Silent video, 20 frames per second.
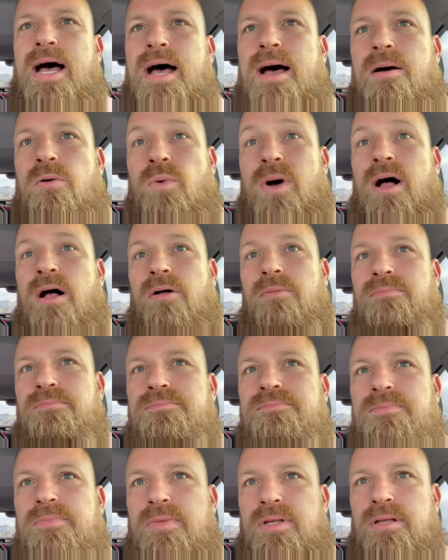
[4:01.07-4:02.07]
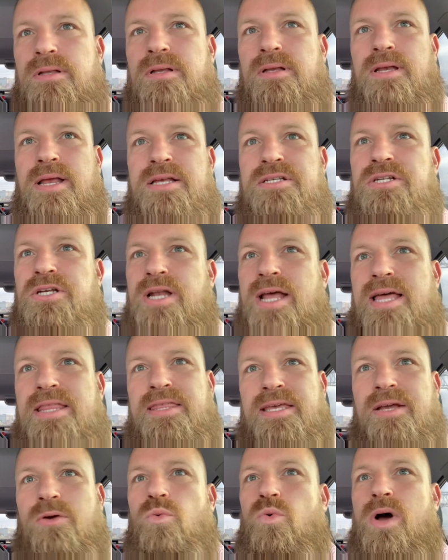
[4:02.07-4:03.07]
Well, yesterday I
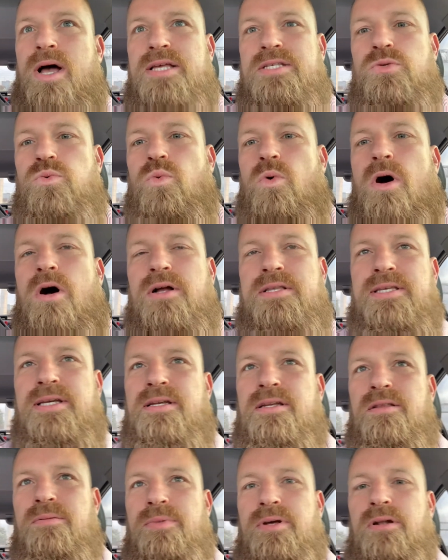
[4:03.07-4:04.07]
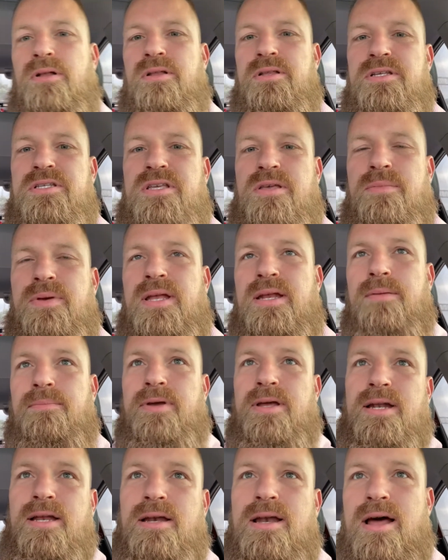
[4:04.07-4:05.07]
think Wes walked into the middle of this committee
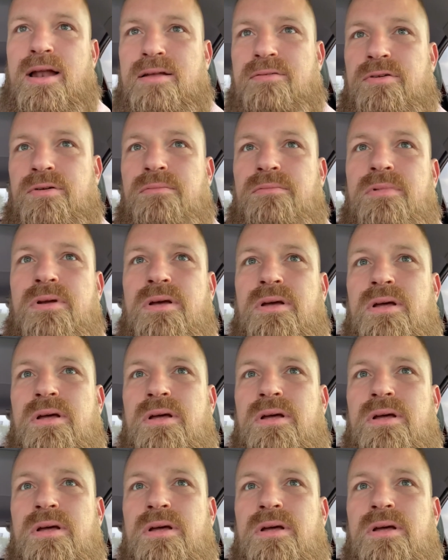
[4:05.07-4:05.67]
meeting, not even